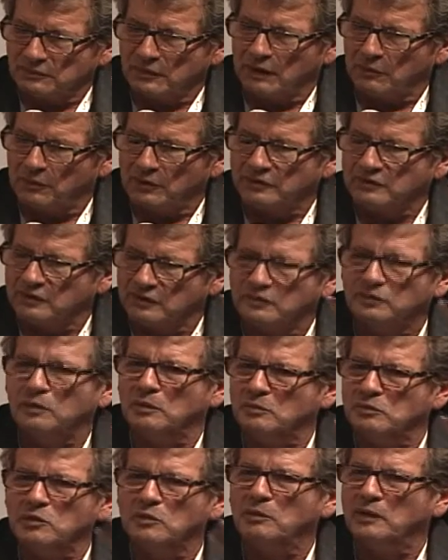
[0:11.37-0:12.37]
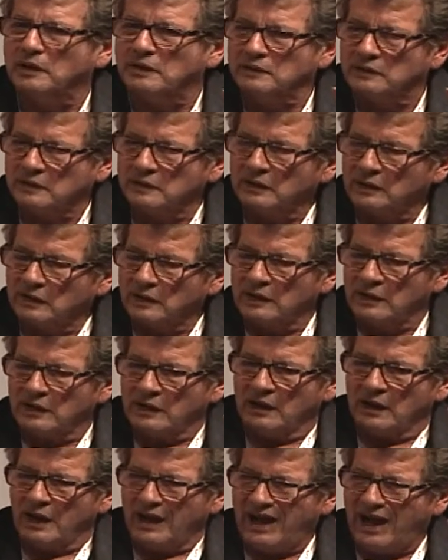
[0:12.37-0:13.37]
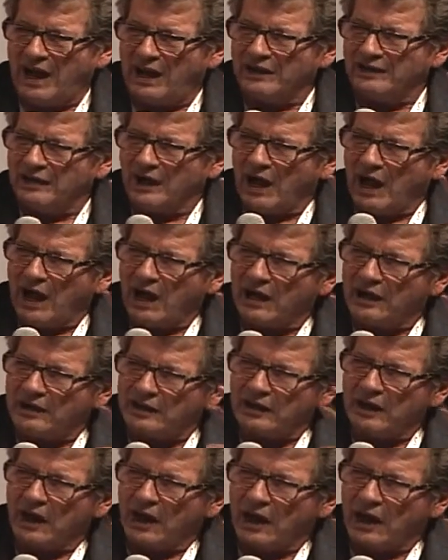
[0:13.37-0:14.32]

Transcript: about this film you made, I